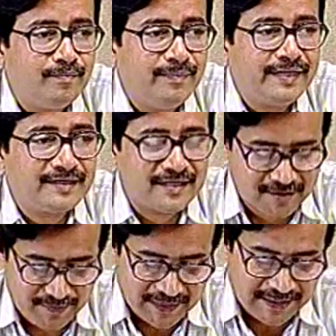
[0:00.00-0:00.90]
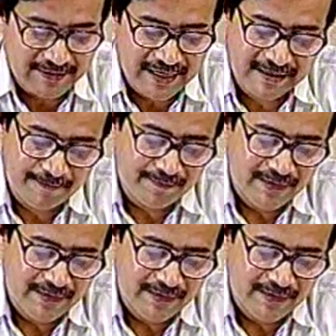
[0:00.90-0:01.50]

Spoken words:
bit transmission rate,